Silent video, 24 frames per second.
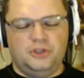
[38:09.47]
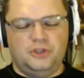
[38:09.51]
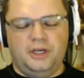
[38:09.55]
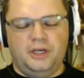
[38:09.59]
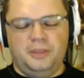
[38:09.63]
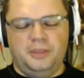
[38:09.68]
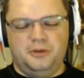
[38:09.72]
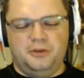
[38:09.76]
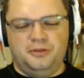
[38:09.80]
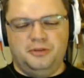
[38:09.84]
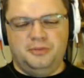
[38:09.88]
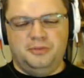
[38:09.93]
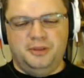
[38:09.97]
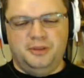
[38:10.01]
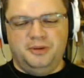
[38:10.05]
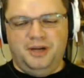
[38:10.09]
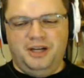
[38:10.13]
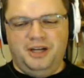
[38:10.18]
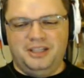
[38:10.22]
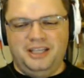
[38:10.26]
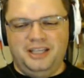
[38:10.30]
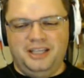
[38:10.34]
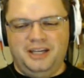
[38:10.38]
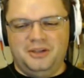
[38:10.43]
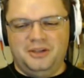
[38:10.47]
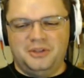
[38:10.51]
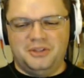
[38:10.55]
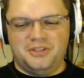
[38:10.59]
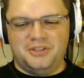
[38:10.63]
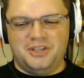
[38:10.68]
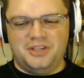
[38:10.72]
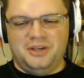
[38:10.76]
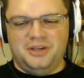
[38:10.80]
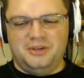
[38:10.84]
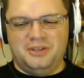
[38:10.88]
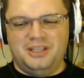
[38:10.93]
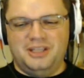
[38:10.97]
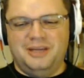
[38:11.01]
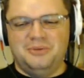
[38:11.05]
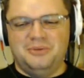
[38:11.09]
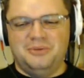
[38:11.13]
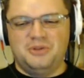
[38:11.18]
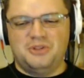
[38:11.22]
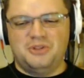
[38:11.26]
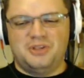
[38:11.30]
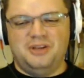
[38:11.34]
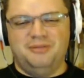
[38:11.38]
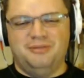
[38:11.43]
prove me wrong now, because that
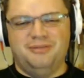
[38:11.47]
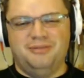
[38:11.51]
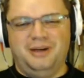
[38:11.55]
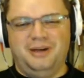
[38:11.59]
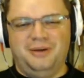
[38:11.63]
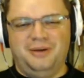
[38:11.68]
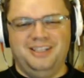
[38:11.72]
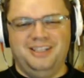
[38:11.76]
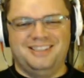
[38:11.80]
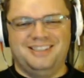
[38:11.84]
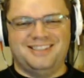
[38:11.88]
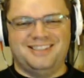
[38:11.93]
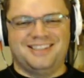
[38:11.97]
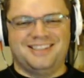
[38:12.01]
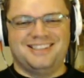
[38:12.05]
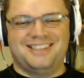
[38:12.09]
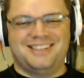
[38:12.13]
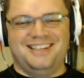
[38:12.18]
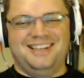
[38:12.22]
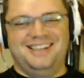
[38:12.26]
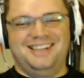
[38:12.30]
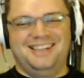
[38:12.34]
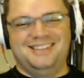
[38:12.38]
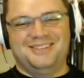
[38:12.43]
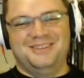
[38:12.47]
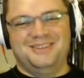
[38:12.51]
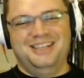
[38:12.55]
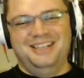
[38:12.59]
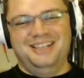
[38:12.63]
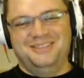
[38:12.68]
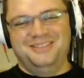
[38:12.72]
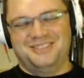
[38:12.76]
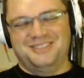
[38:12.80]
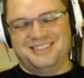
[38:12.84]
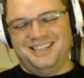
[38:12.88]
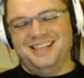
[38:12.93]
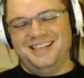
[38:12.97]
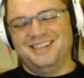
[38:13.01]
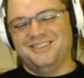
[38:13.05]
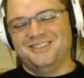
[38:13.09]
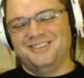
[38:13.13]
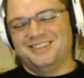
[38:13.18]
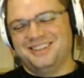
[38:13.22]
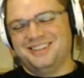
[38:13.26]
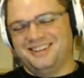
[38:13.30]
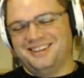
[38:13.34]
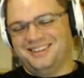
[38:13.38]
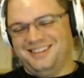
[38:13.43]
was a very succinct way of saying
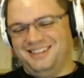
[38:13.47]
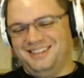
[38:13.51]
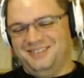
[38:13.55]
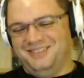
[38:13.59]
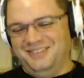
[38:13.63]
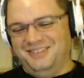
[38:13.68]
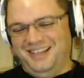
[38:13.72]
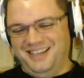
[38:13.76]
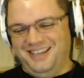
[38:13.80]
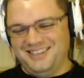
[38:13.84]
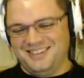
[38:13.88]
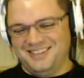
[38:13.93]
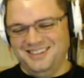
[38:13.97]
what the theme is.